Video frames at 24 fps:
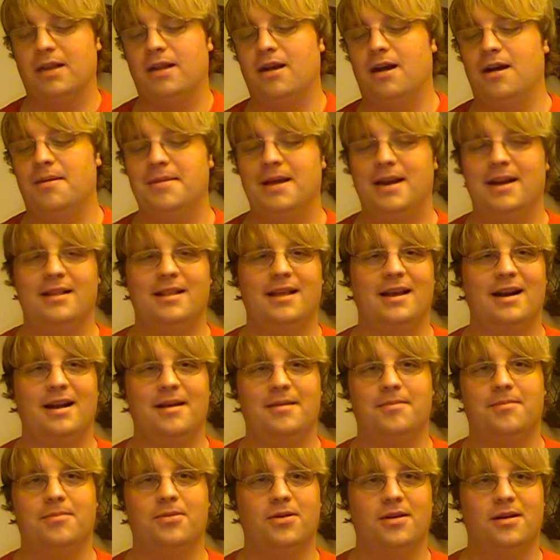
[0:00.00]
commented that I
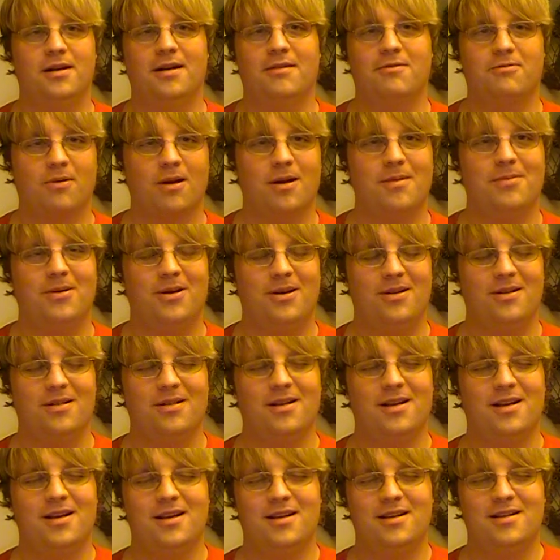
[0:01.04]
didn't put enough Ron
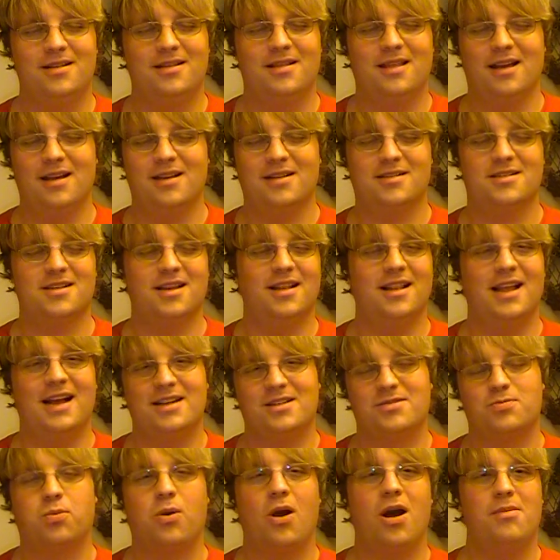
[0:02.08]
Paul things, and
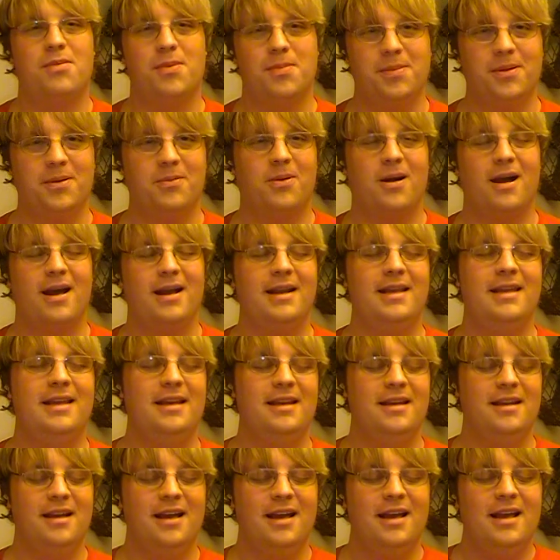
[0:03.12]
that's probably right.
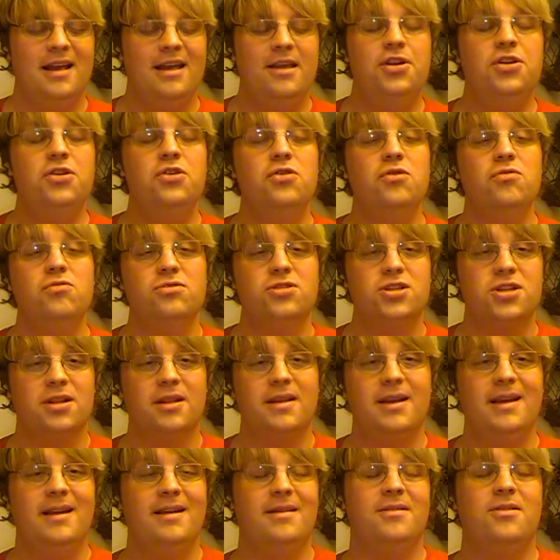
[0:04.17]
He
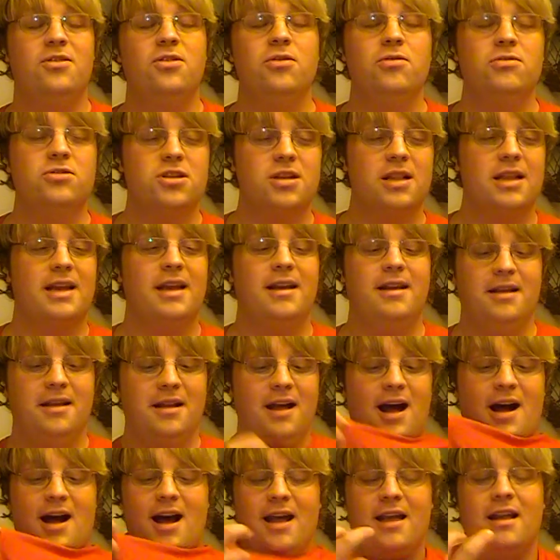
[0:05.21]
usually
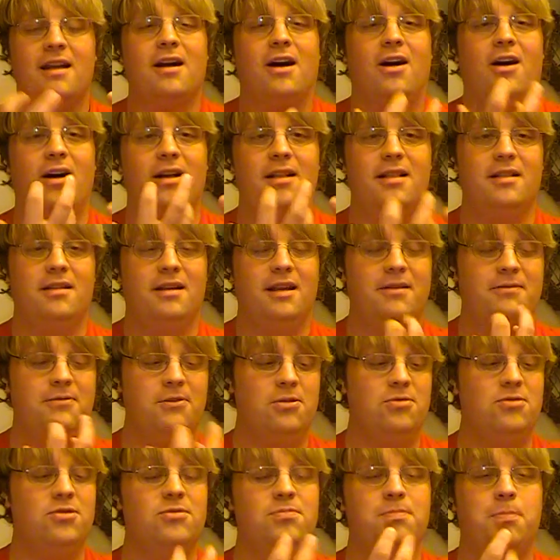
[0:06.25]
on, if
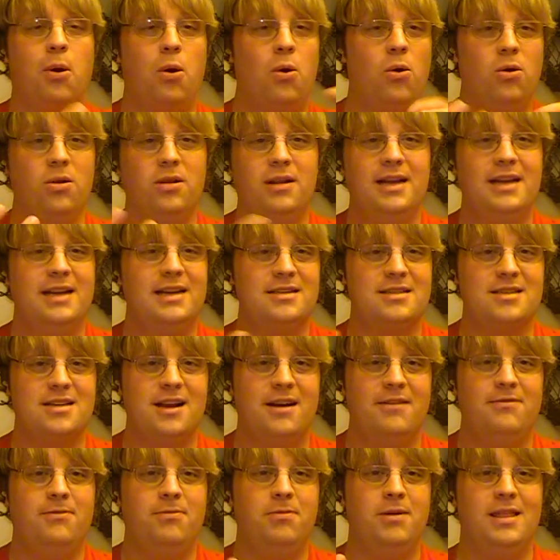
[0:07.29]
you do polling and
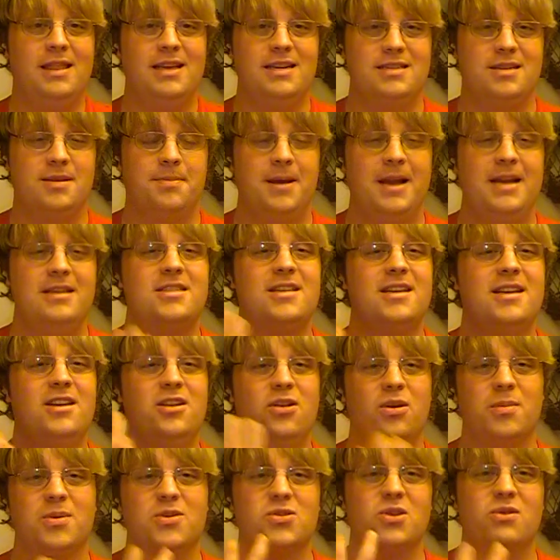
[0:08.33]
stuff with these debates,
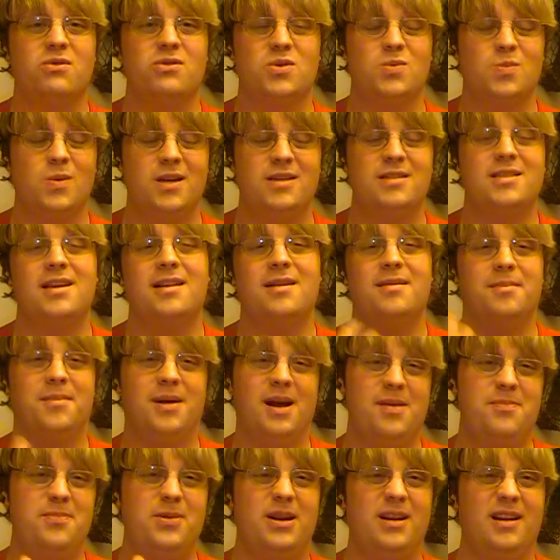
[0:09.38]
he almost always wins, and in
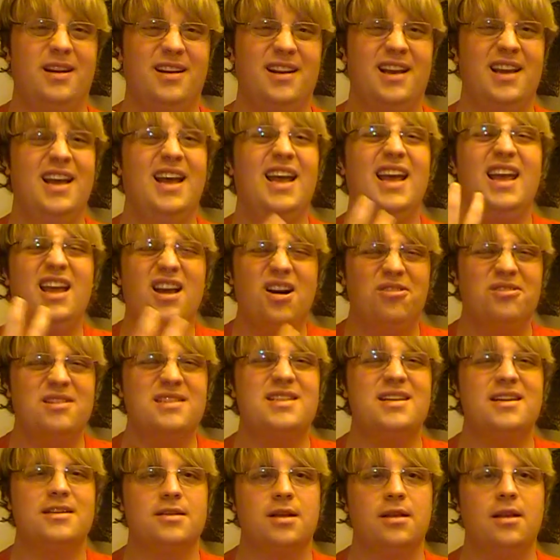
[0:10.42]
my opinion, he
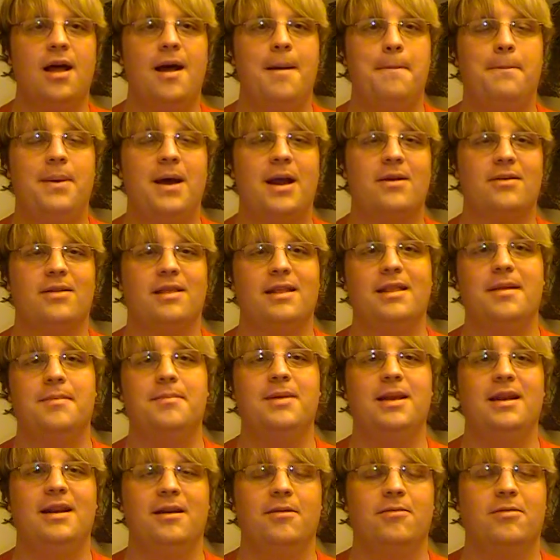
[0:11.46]
always does a lot better than the
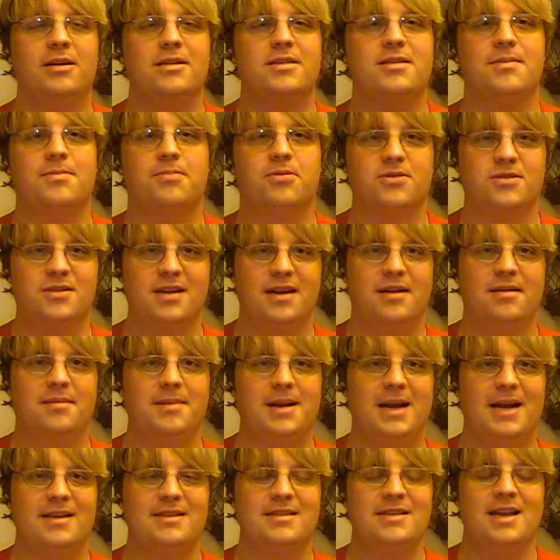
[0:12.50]
media wants to present him
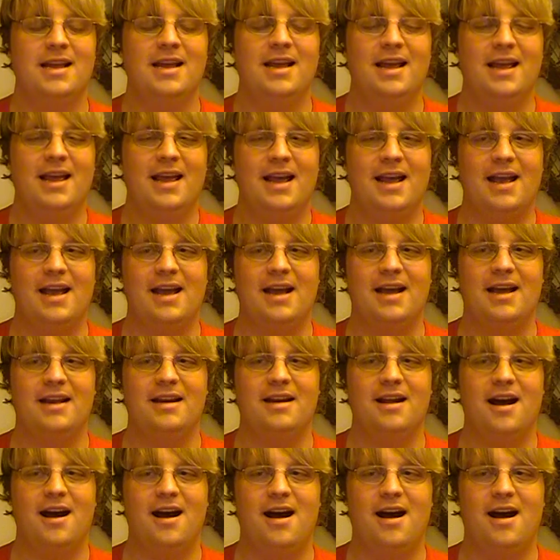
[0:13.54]
as, and